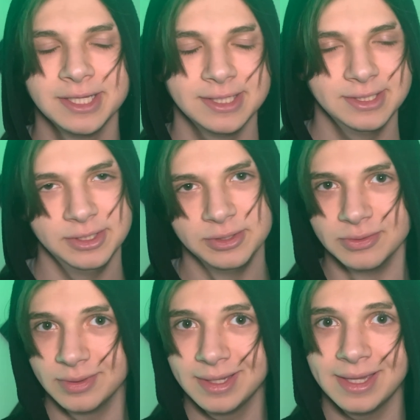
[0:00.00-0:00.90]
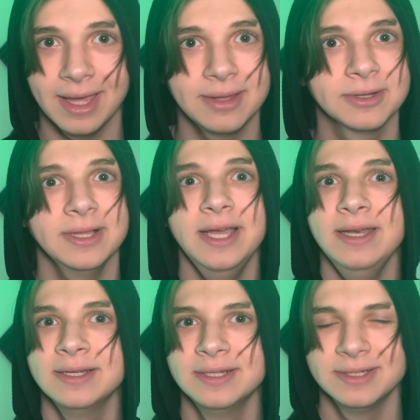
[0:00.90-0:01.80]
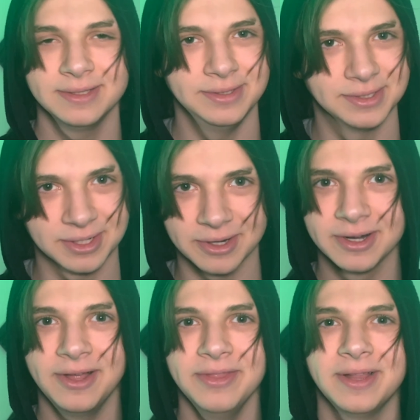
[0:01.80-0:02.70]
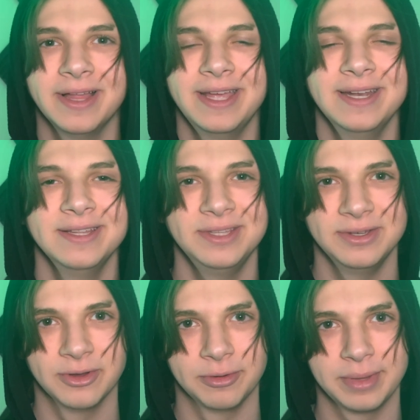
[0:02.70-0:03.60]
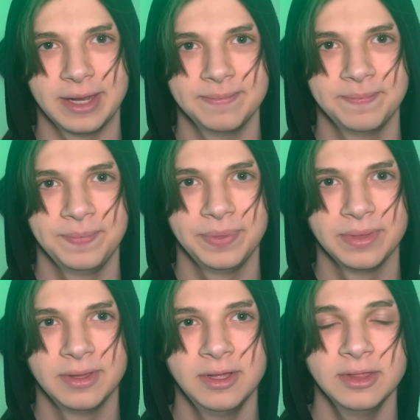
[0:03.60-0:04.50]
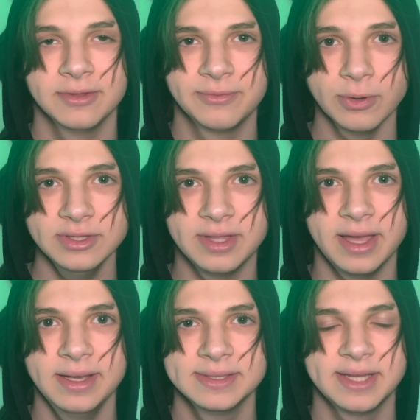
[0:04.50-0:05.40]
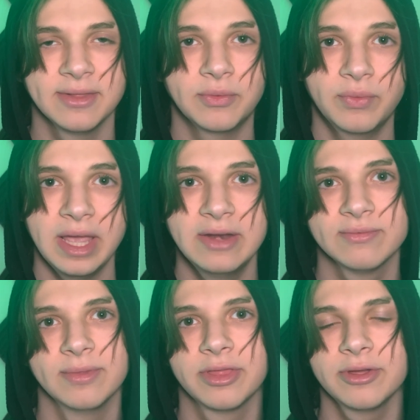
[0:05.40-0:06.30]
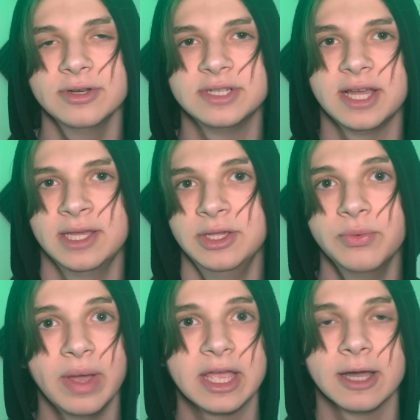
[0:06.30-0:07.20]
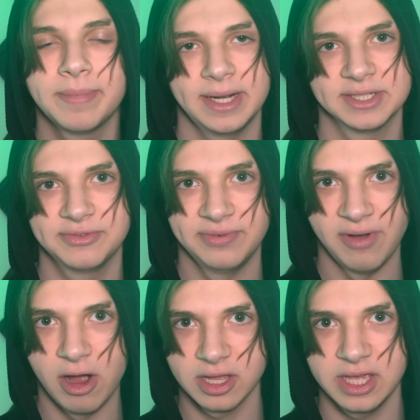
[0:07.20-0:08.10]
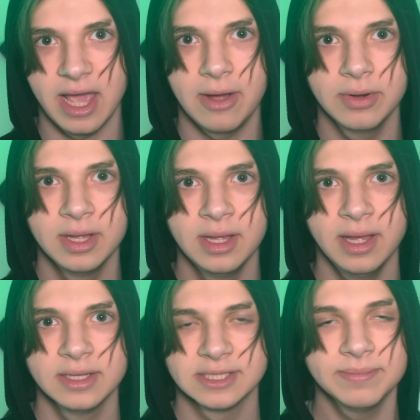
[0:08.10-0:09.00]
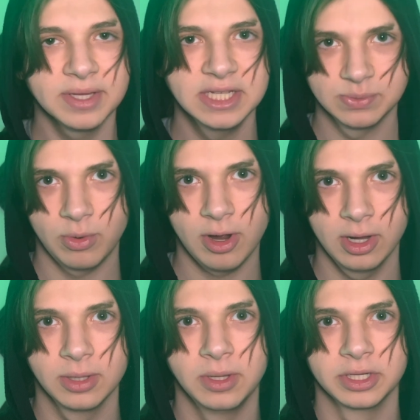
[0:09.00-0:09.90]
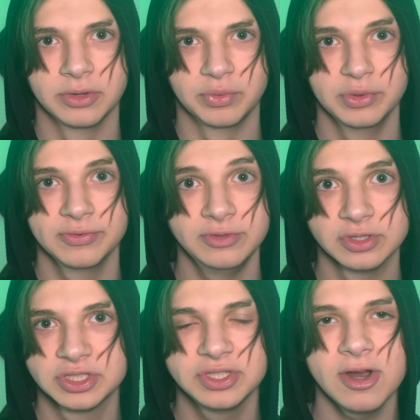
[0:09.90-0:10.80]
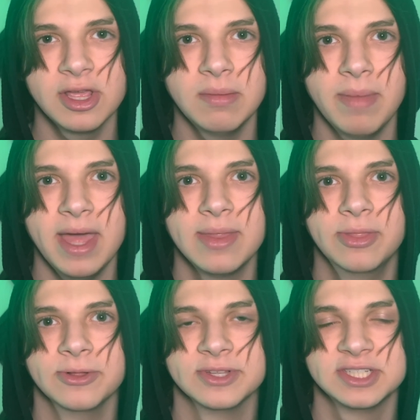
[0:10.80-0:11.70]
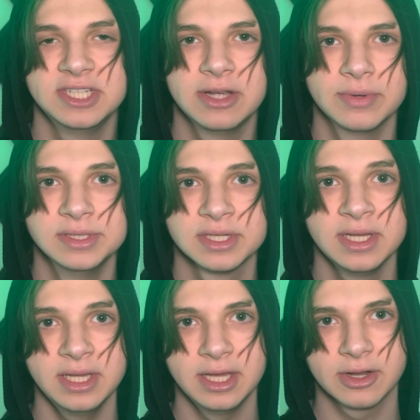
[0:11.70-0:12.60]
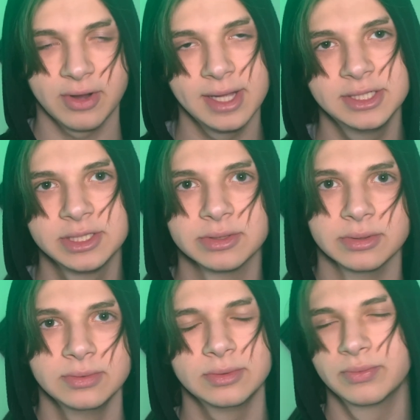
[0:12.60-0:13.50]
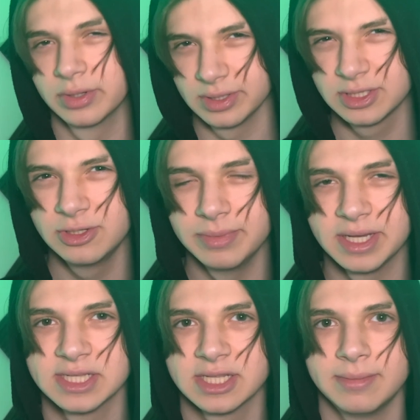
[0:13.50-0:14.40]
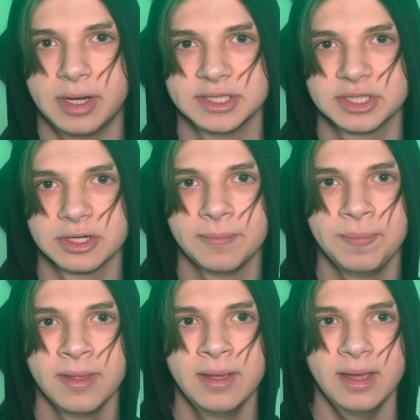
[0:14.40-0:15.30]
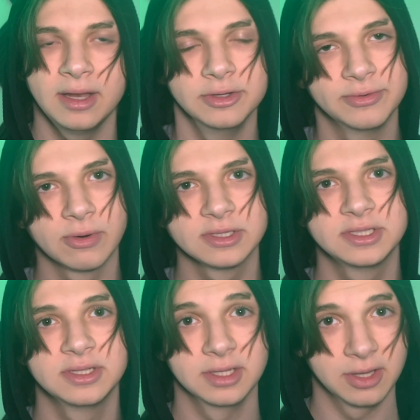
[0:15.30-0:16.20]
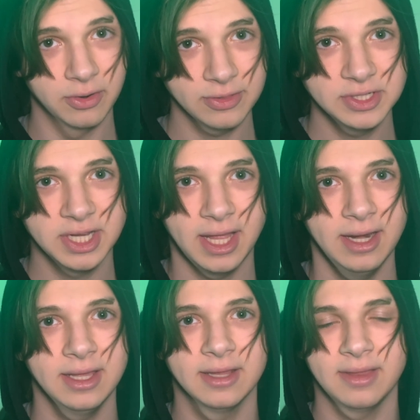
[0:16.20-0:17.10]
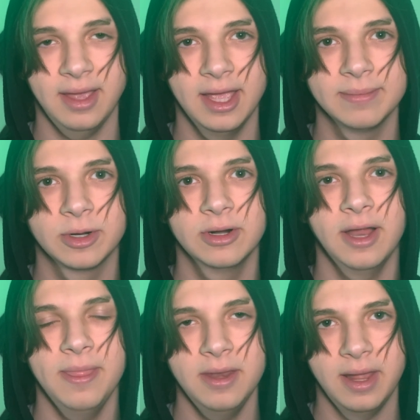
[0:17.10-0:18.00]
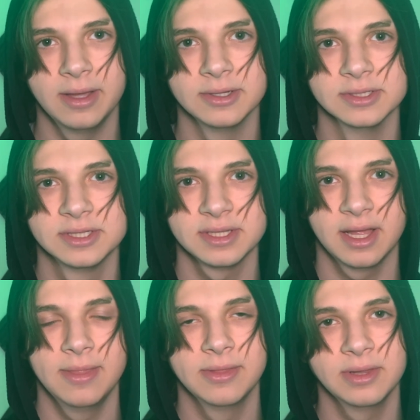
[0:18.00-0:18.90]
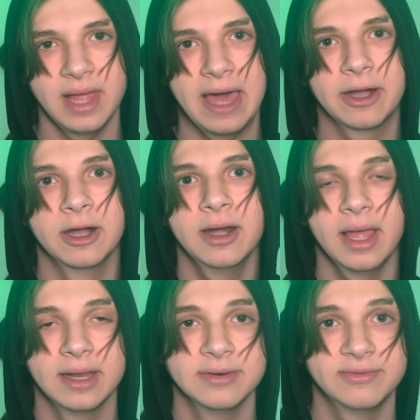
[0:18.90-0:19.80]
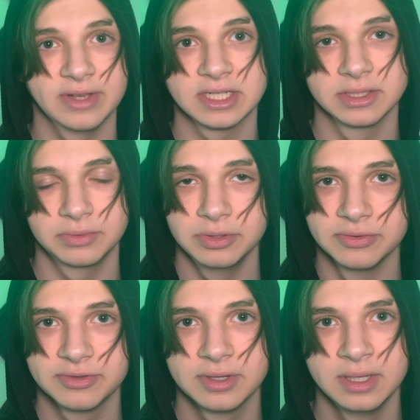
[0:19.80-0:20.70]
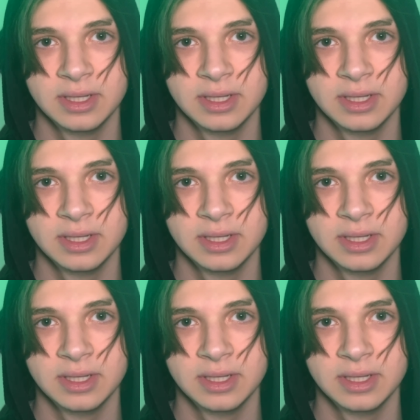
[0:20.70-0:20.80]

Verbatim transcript: You get your light, you turn on the light, you go to bed. The fourth day, instead of the rain from the third day, you wake up and it's foggy out. Something is walking along your roof. You're stuck in bed through this sequence. It crashes through, we're assuming it's the monster. And you're forced to go to the shed, get the hammer and the nails and the ladder and fix the roof.